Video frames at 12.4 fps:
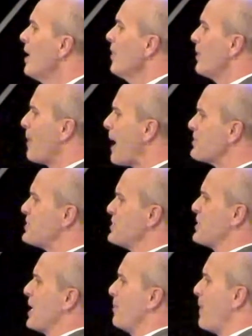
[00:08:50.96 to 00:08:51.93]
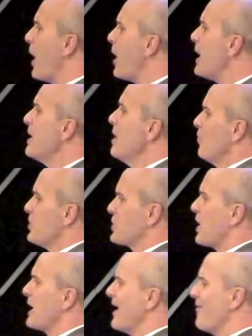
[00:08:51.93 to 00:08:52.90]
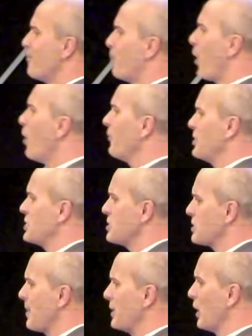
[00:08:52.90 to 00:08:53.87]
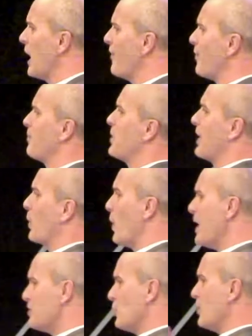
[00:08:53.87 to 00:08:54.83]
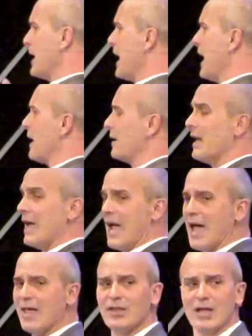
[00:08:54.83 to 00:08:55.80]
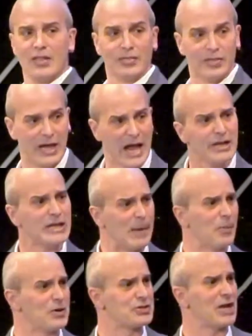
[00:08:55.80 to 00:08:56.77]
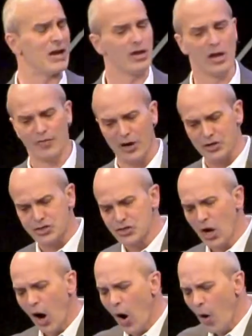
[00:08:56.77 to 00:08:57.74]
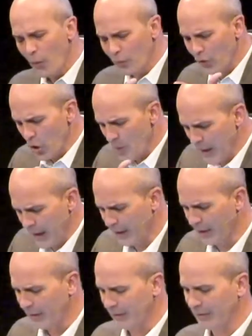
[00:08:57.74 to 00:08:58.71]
the Bible says that Mary was going to give birth and she's going to be delivered, but they went to the inn and the innkeeper said, There's no room here.